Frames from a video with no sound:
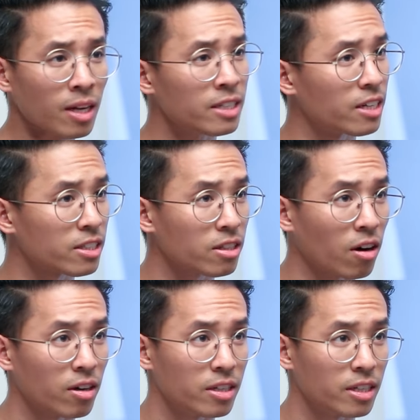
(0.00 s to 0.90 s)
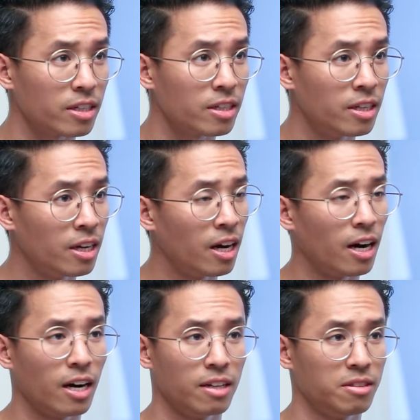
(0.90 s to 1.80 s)
It doesn't harden,
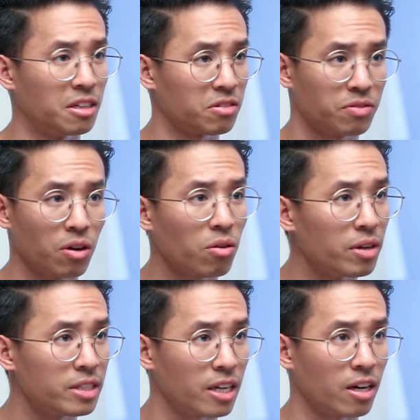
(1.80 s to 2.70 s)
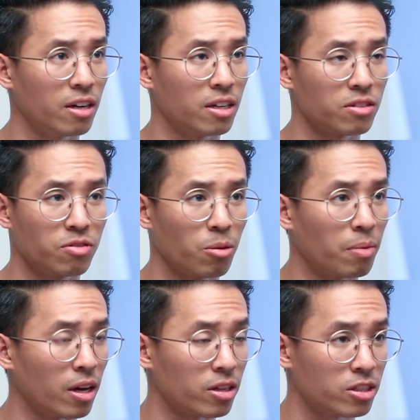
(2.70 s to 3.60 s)
uh, doesn't feel greasy at all, doesn't feel
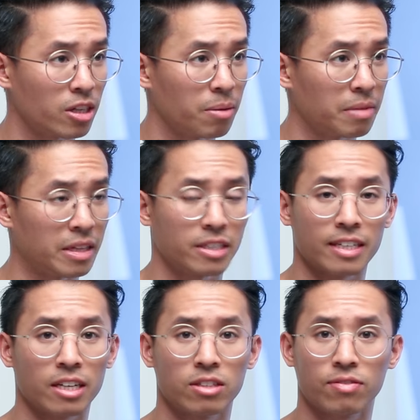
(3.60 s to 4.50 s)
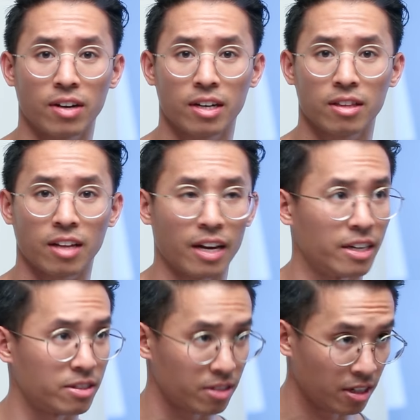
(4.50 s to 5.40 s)
bothersome, and the scent is very
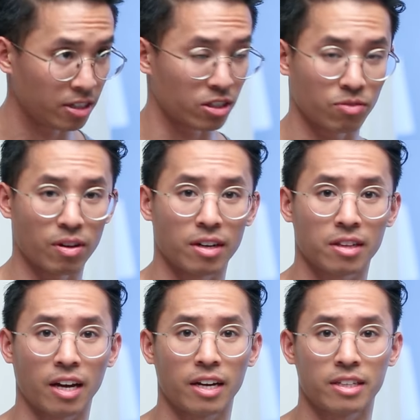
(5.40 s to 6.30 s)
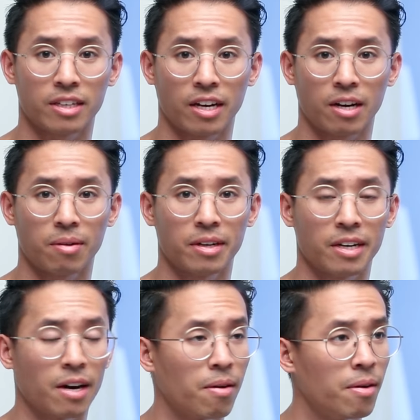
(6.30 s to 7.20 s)
light. It's just very light in the hair right
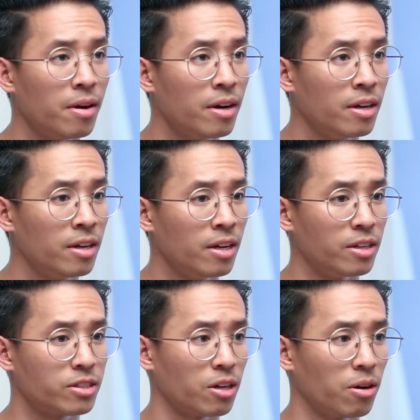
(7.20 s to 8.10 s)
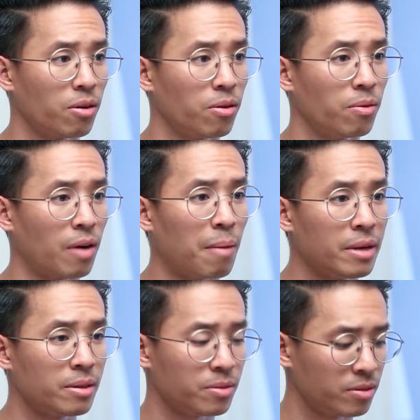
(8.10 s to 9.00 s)
now. And so, I
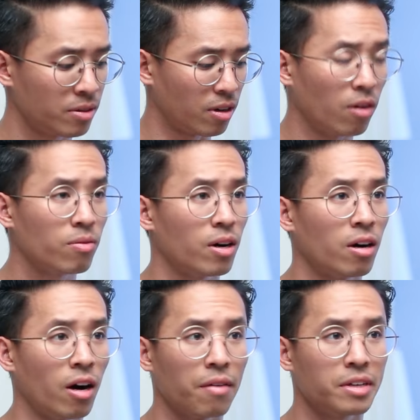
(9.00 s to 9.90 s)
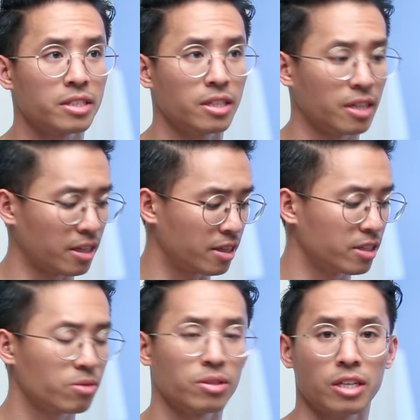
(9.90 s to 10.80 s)
mean, overall, obviously, like,
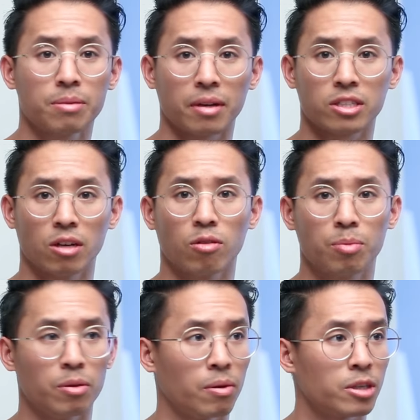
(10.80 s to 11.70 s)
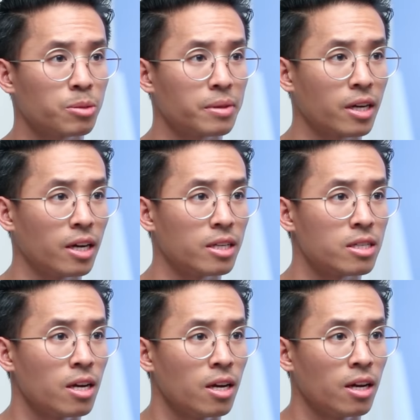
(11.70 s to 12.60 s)
this receives my seal of approval just
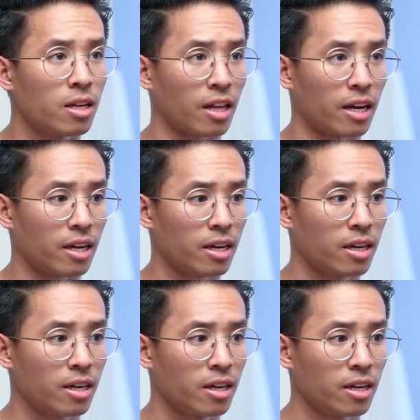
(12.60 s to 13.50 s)
because, like,